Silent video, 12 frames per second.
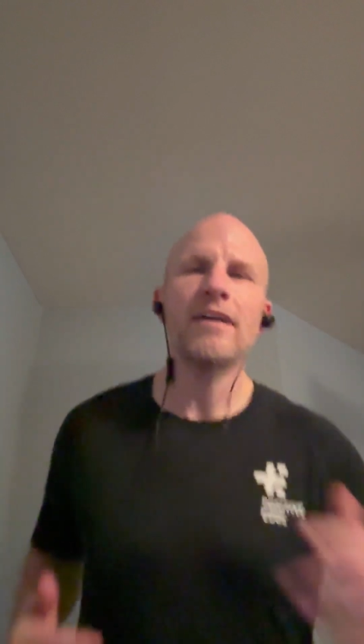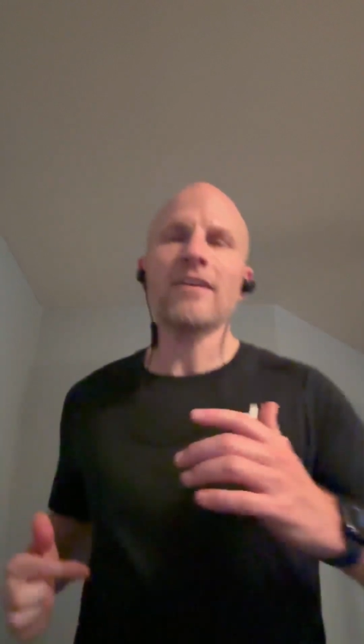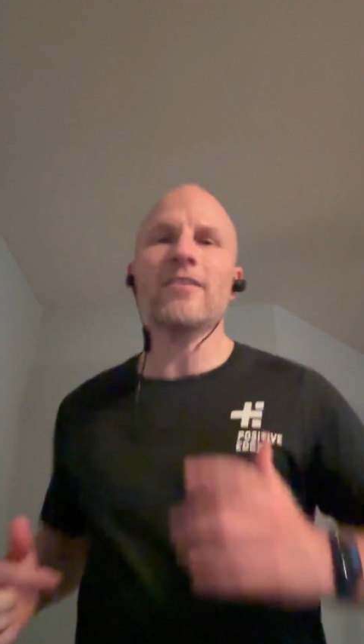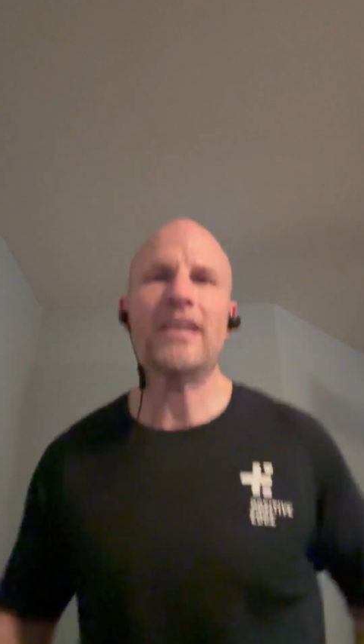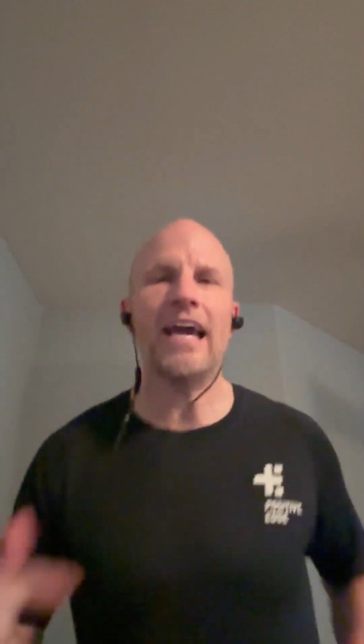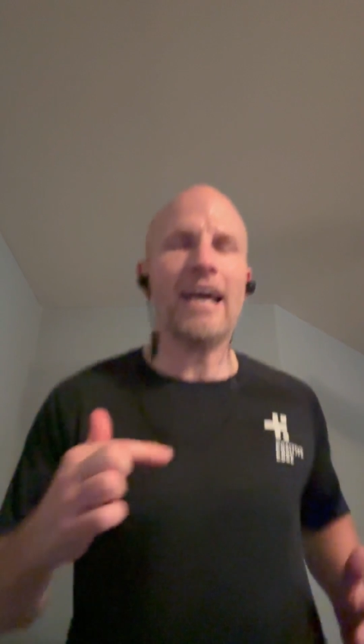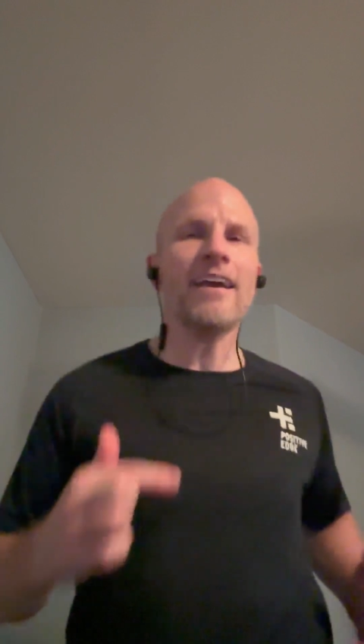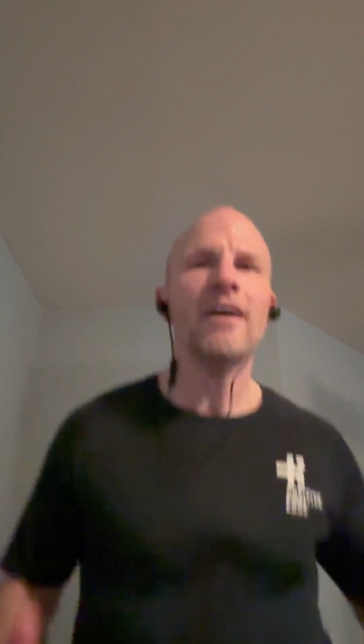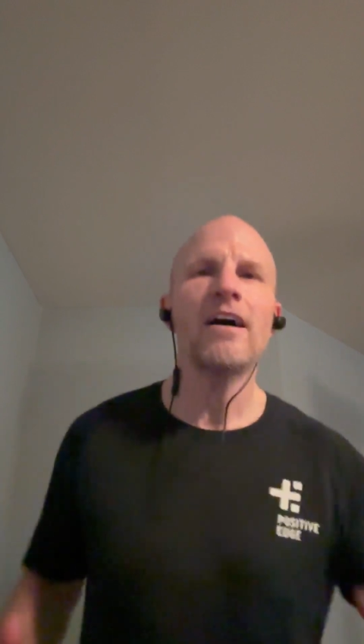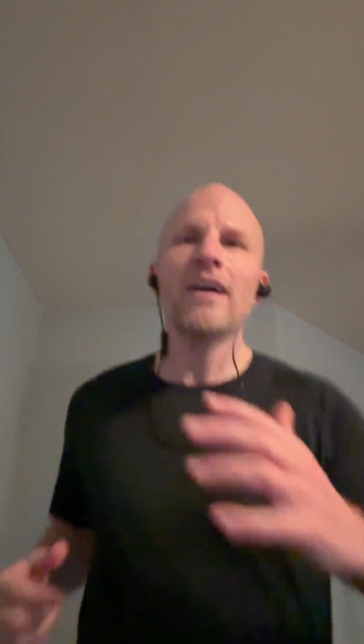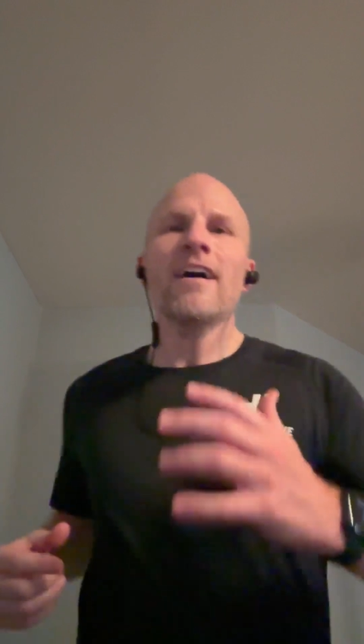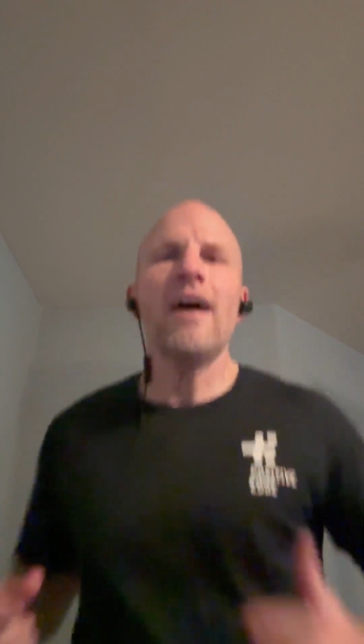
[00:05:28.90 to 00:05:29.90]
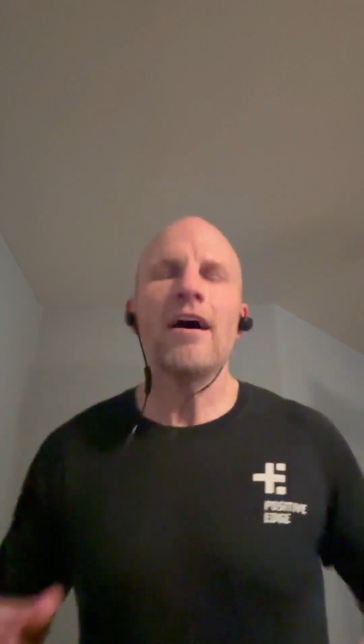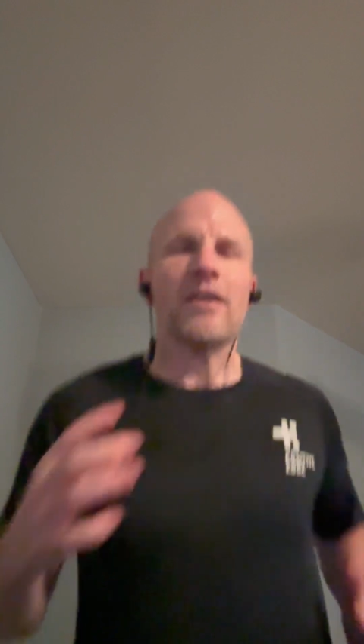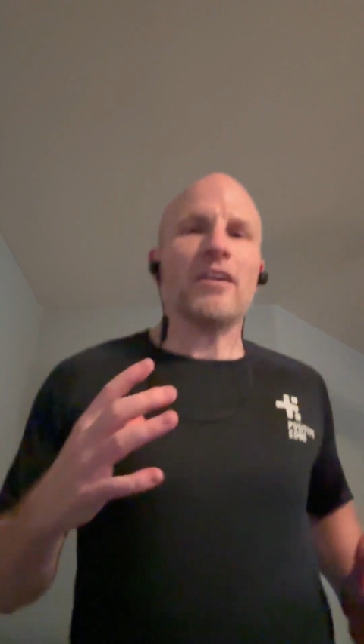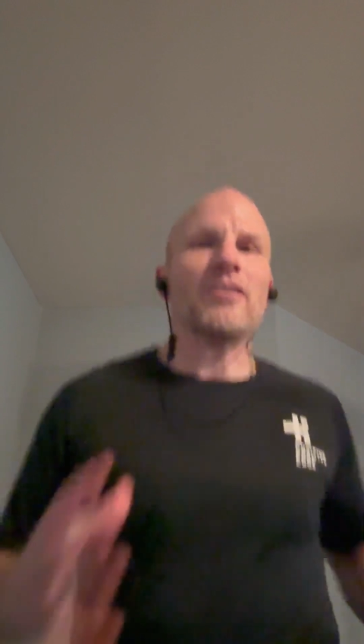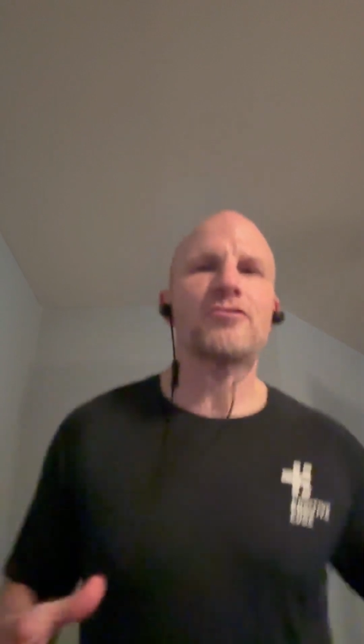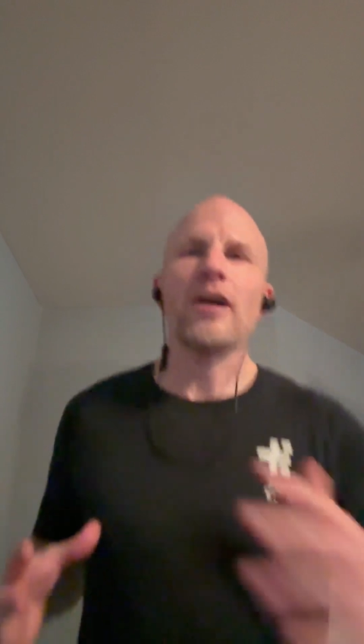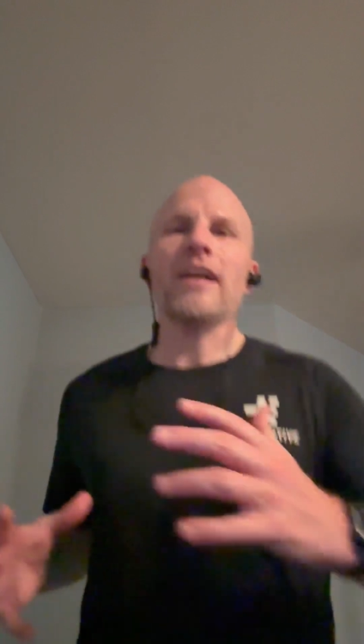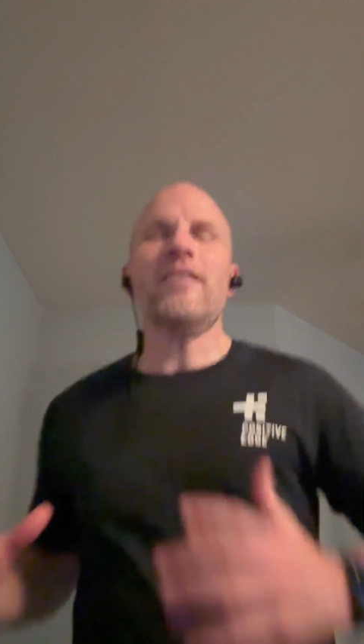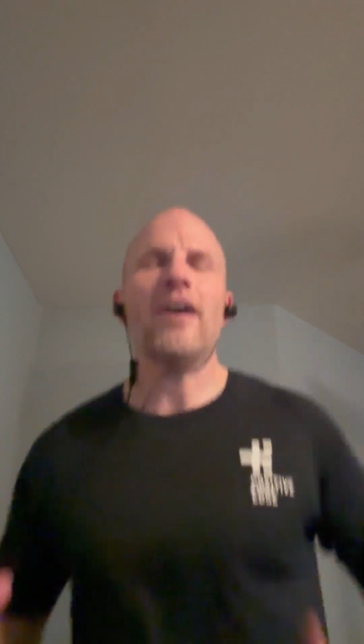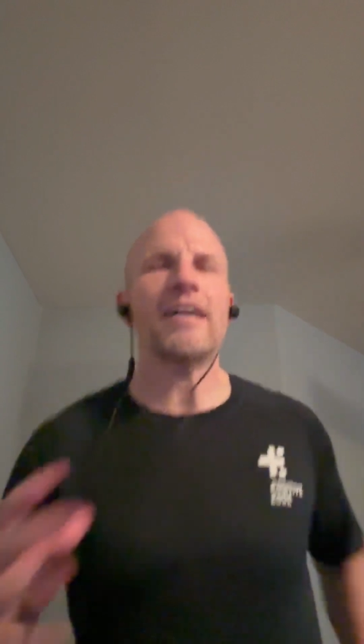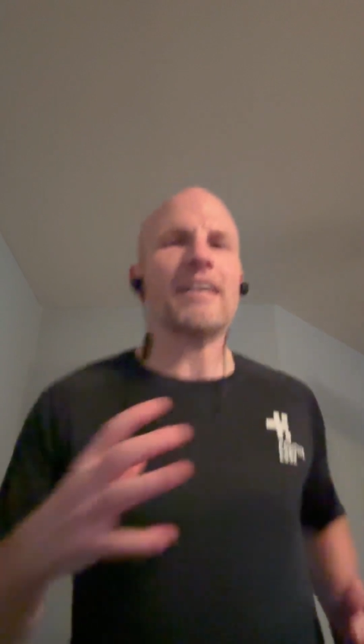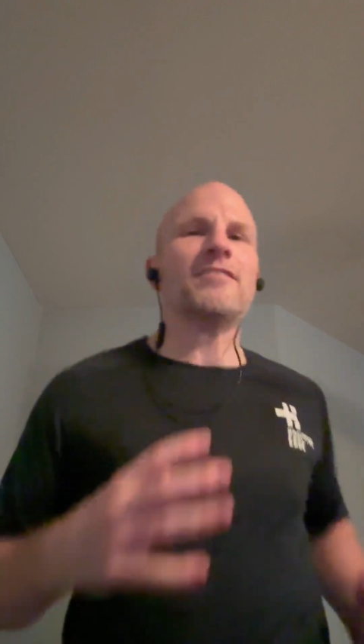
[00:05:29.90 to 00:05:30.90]
okay? I'm gonna try to
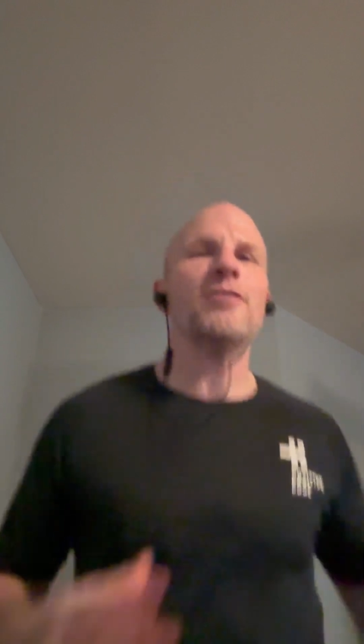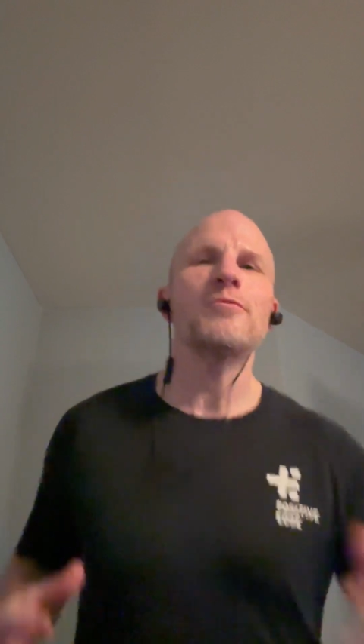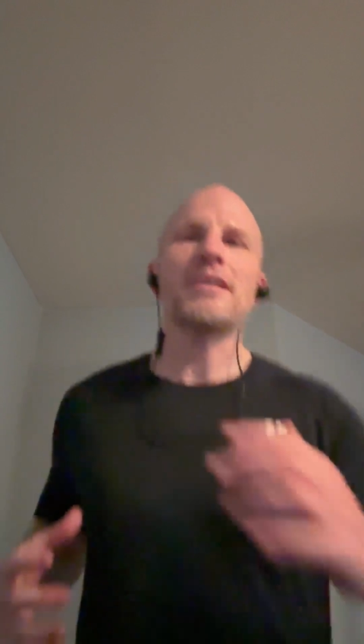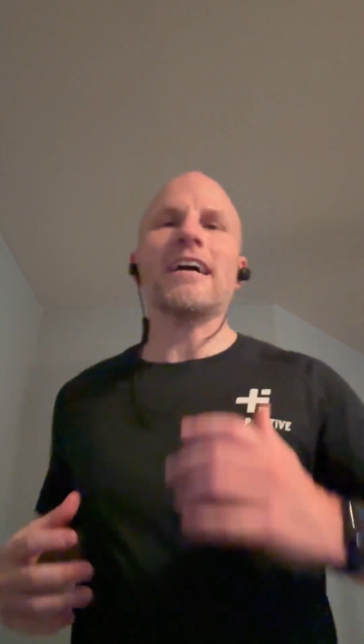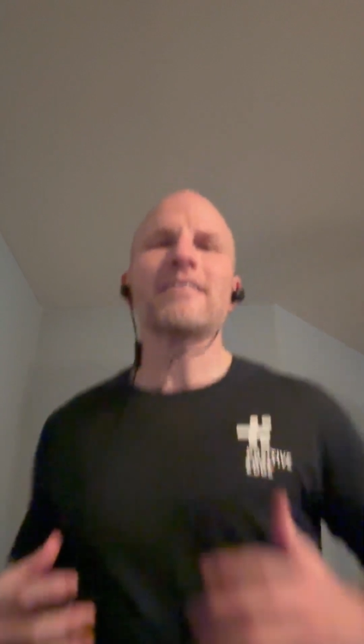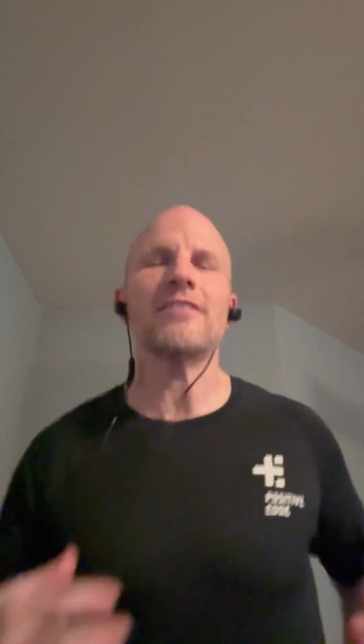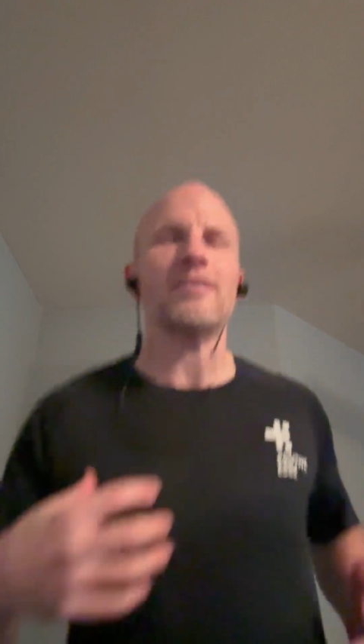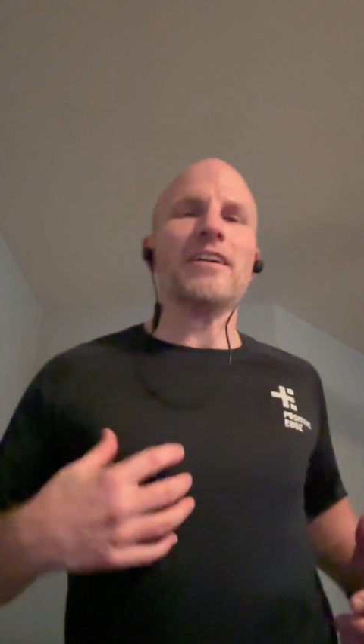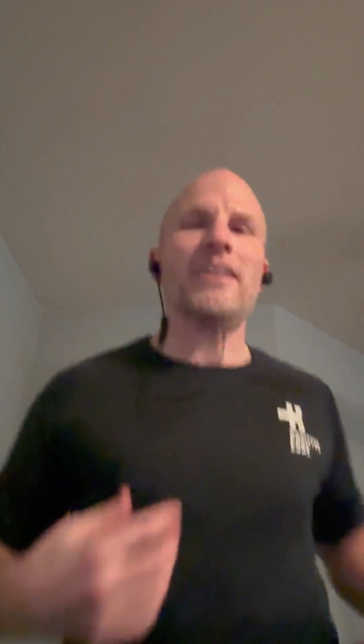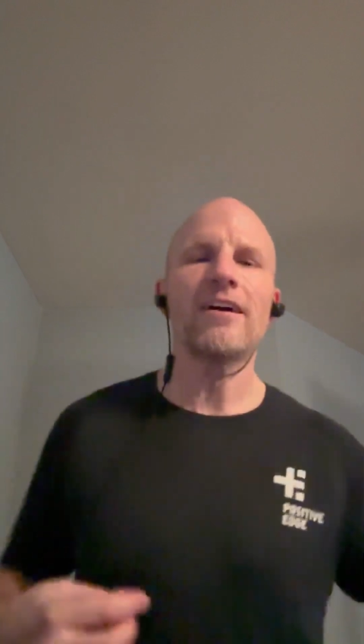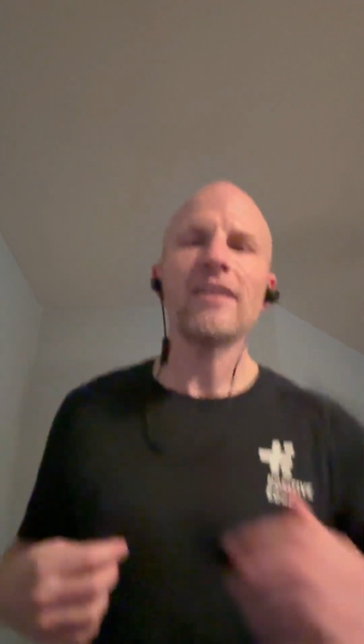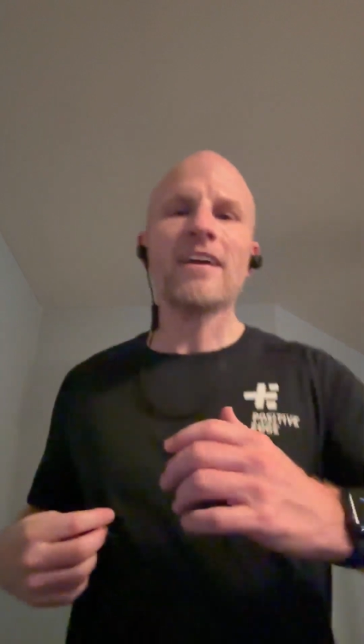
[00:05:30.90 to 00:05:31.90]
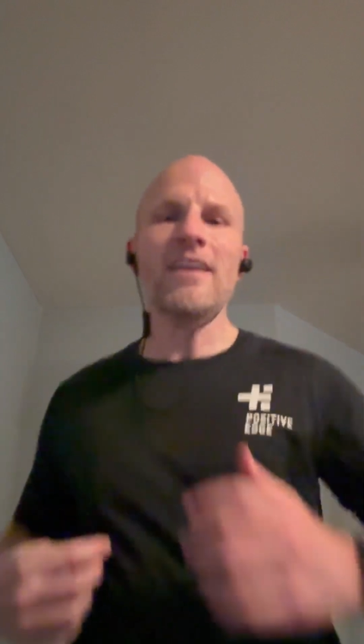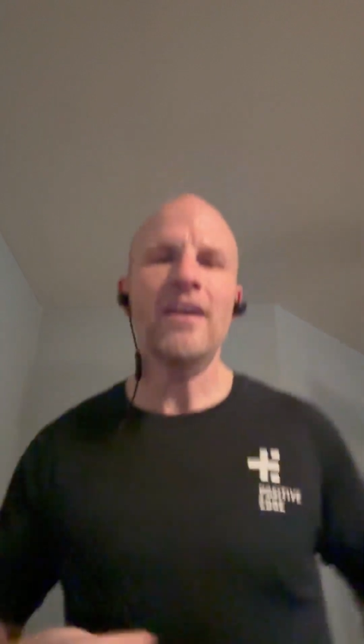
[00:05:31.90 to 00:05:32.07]
not get too technical here.